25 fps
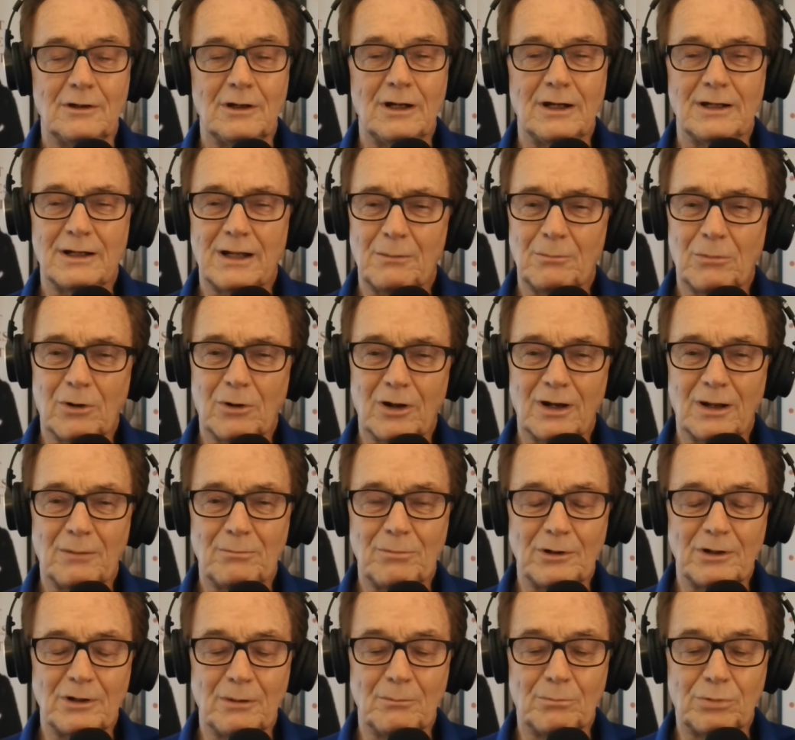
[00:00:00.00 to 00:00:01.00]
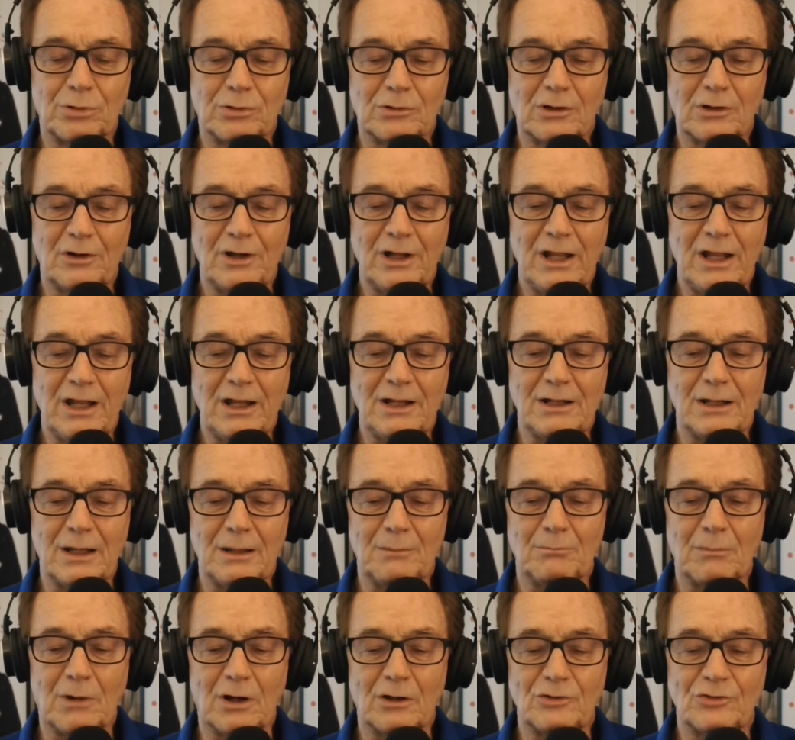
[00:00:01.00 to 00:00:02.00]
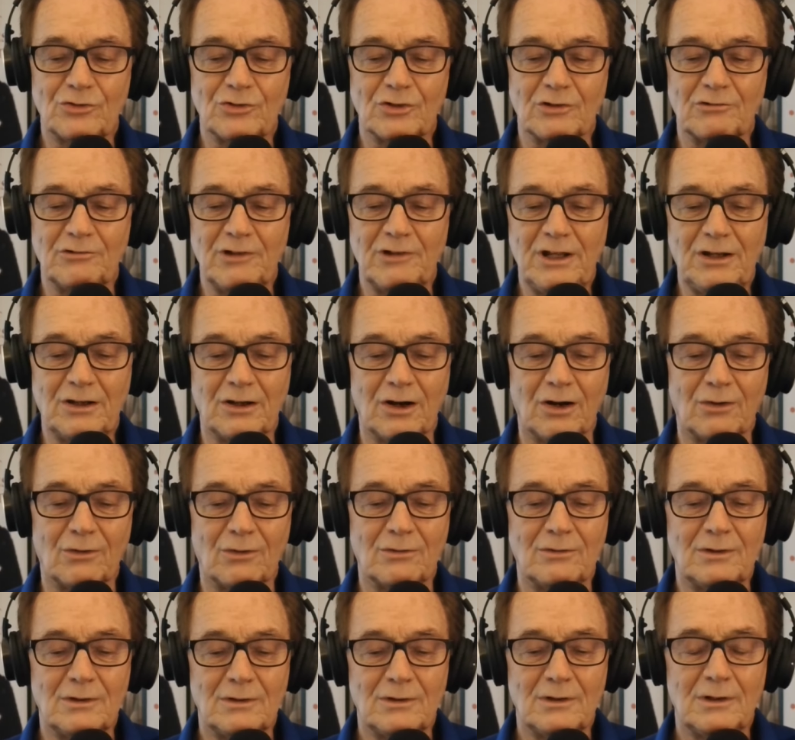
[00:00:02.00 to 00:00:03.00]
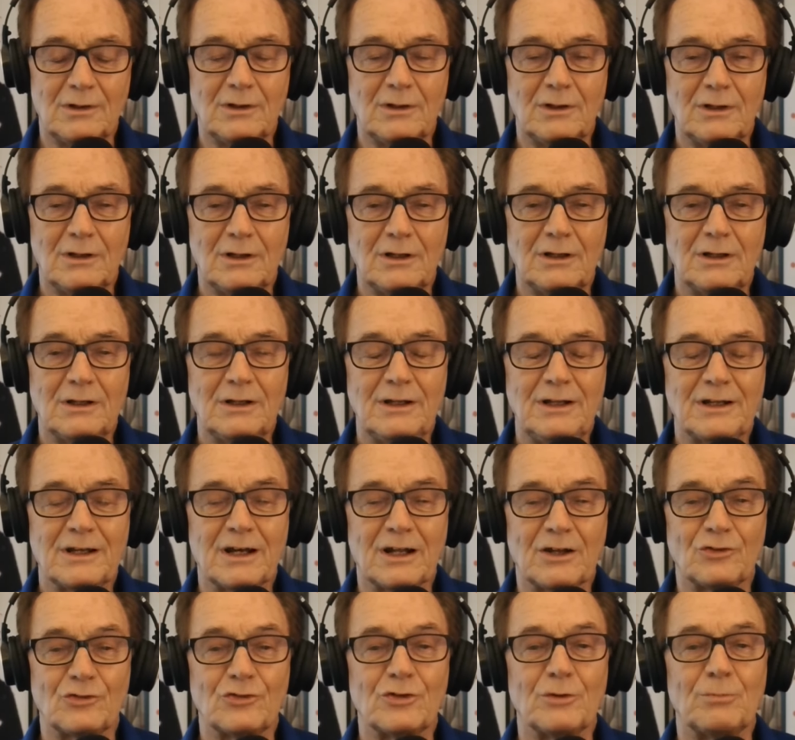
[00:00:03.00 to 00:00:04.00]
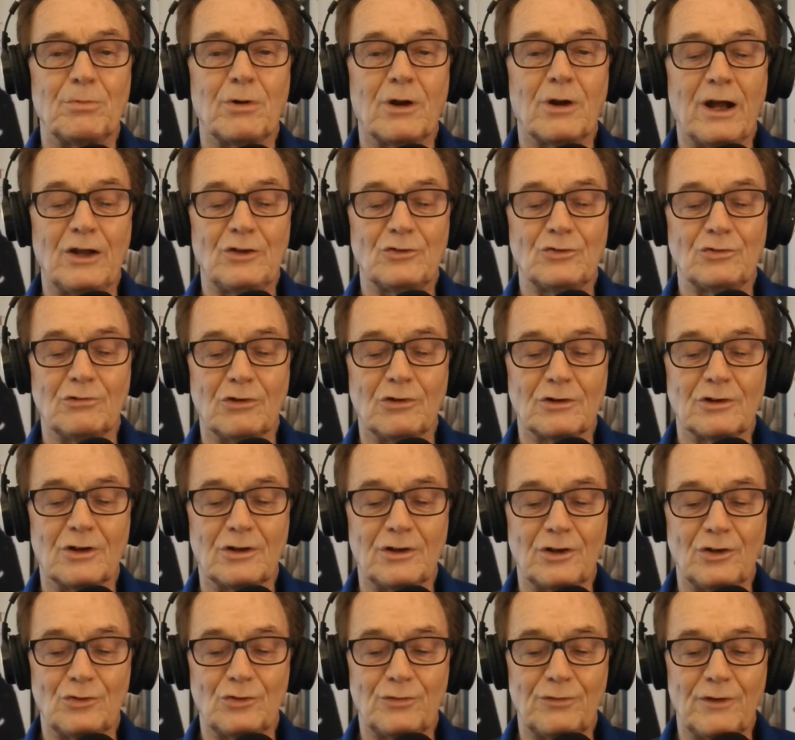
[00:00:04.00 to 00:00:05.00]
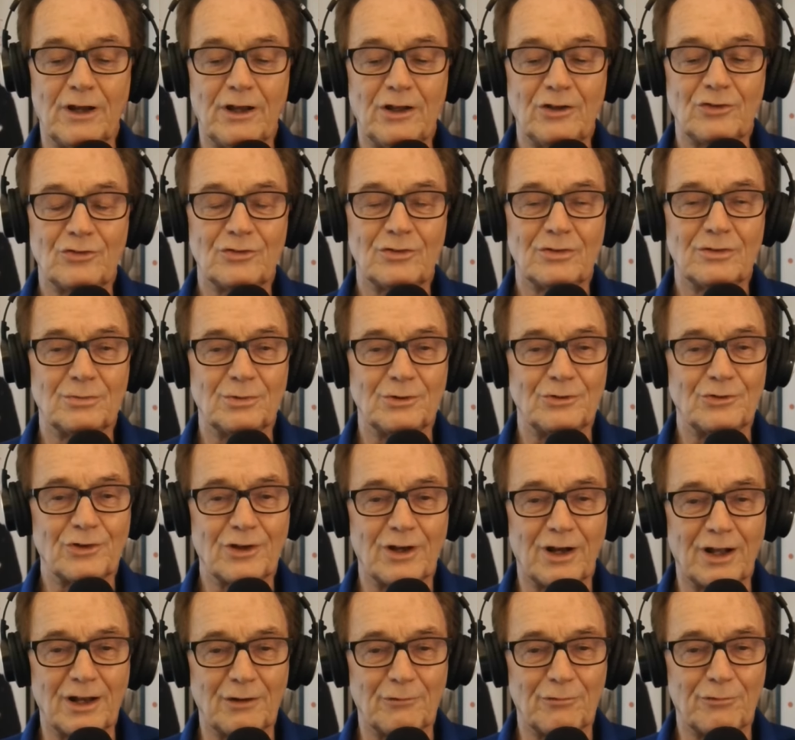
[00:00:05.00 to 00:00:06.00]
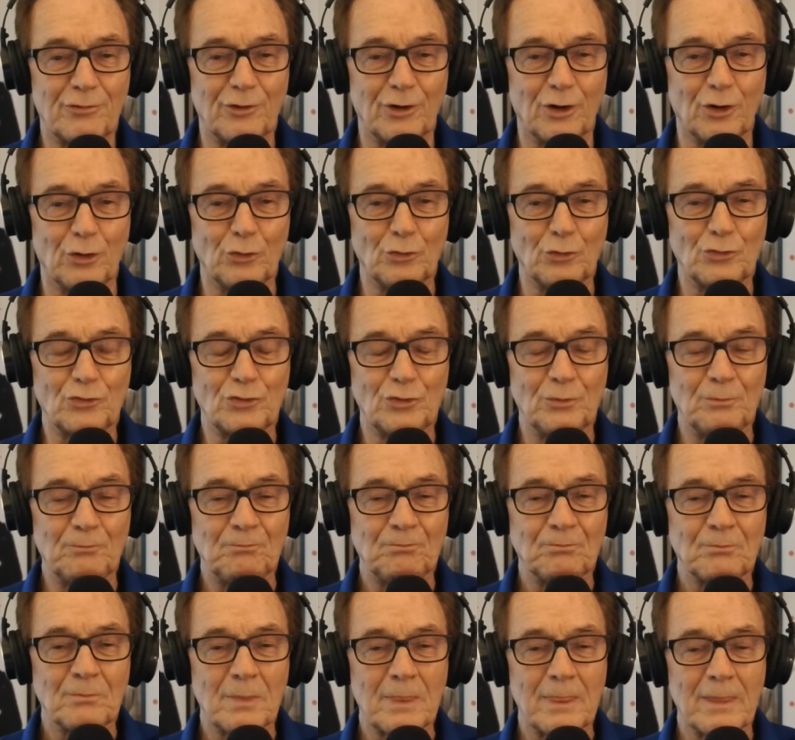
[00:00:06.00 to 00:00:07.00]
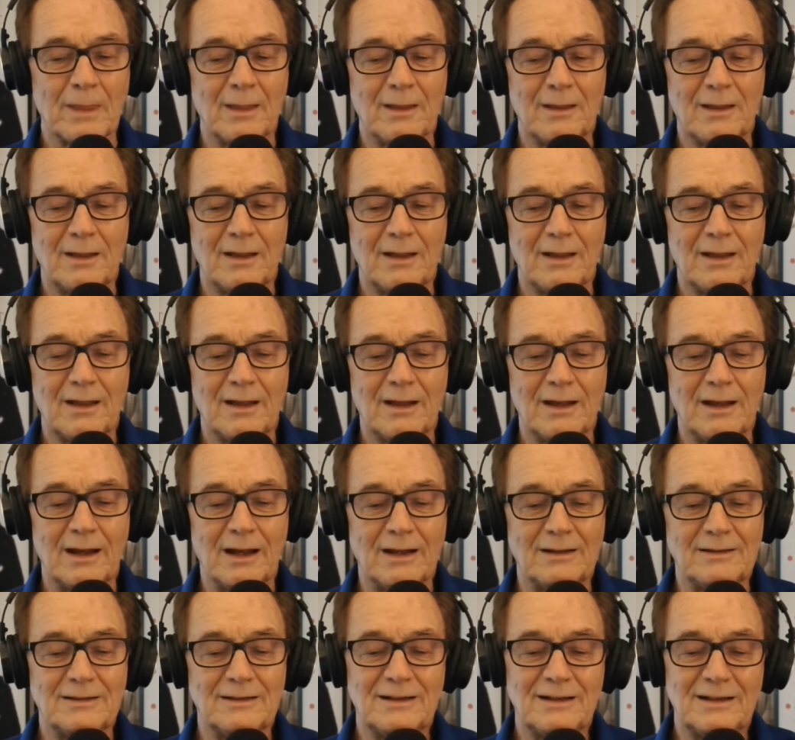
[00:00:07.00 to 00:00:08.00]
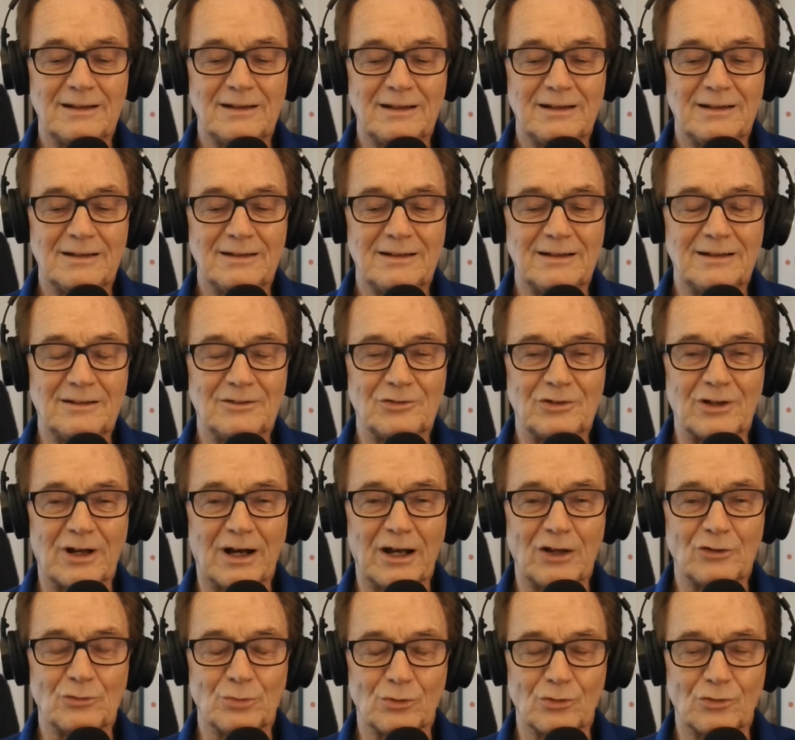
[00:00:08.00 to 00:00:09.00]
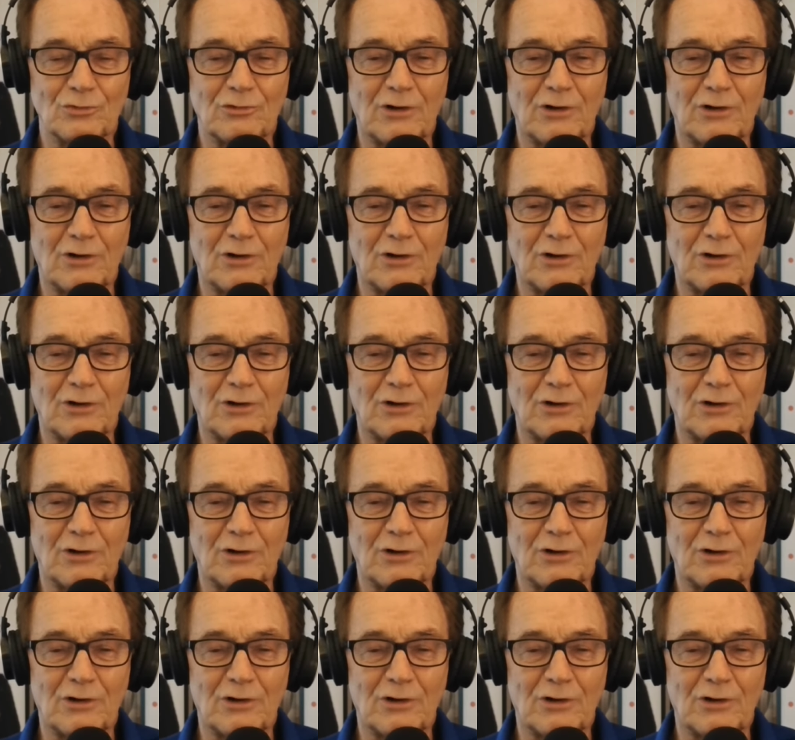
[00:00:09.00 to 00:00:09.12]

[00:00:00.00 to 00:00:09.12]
and I brought up an employee named Marcelino, he got a surprised look on his face, which kind of froze, and then his eyes was